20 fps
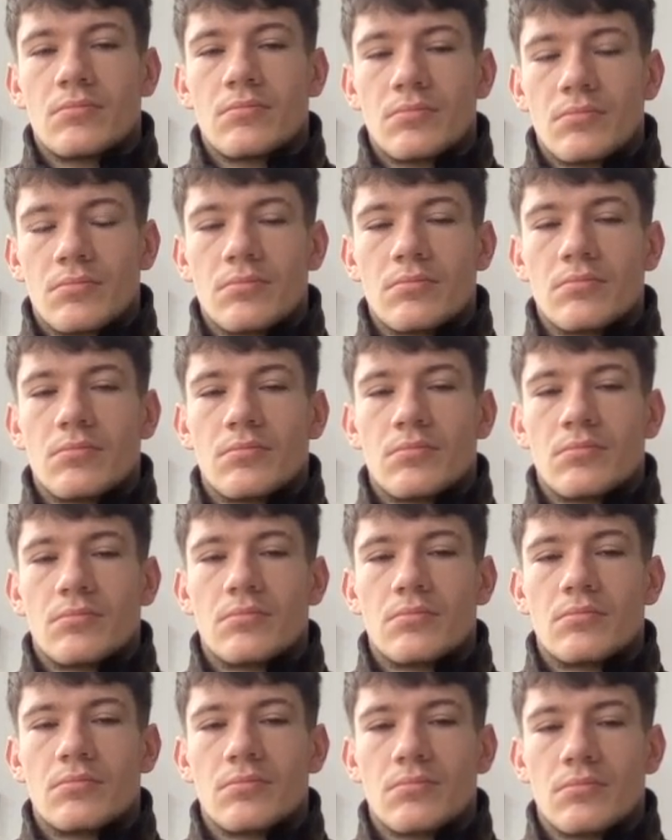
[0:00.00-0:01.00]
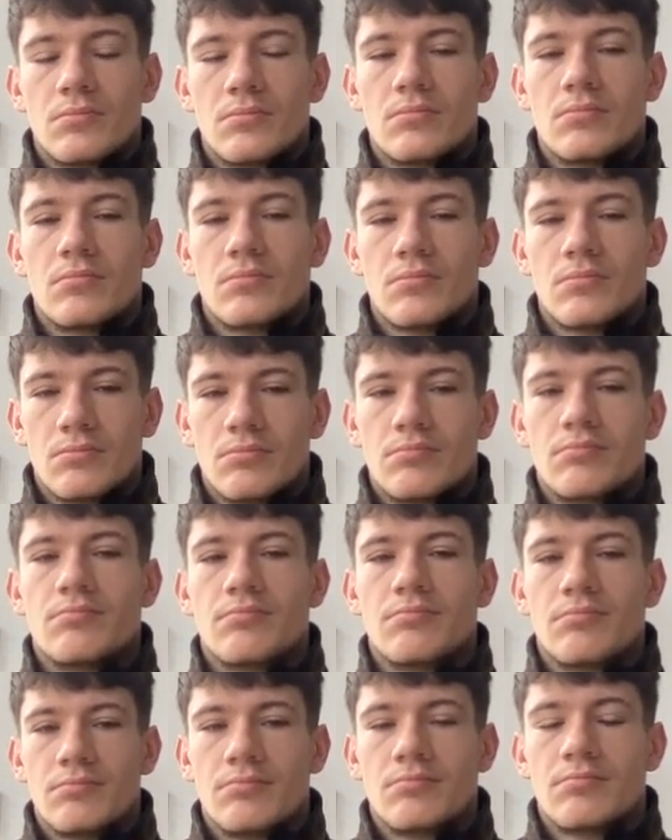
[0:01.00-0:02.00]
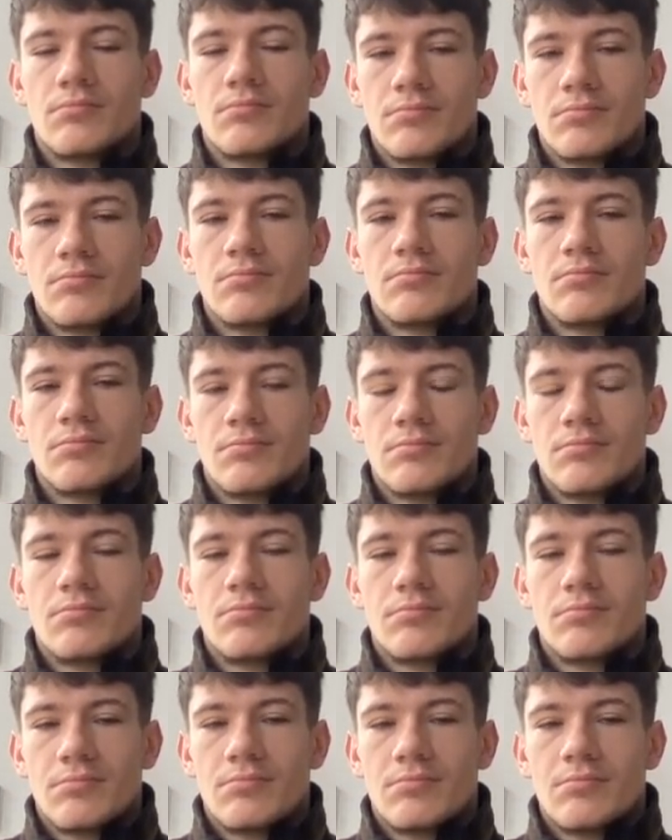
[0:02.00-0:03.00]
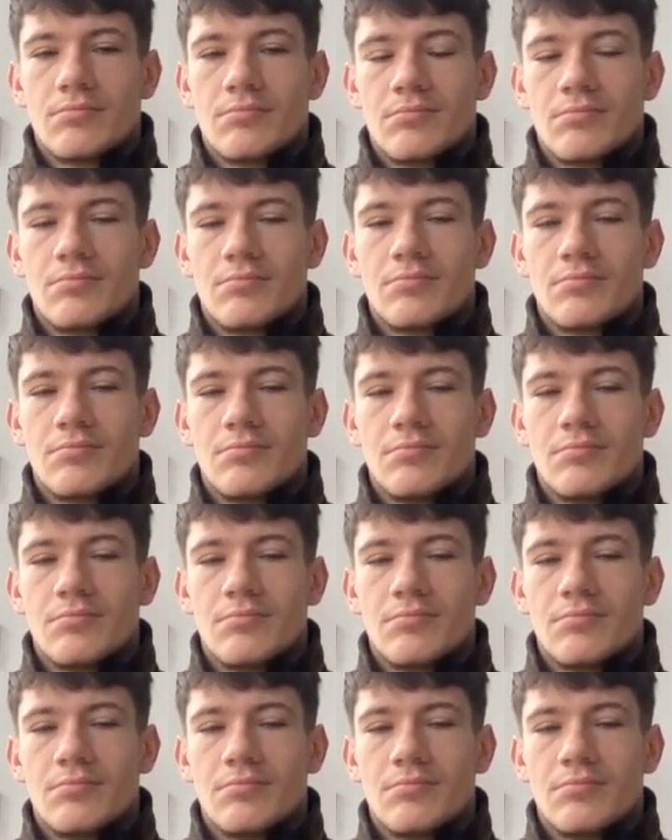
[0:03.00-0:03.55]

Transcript: This person isn't speaking.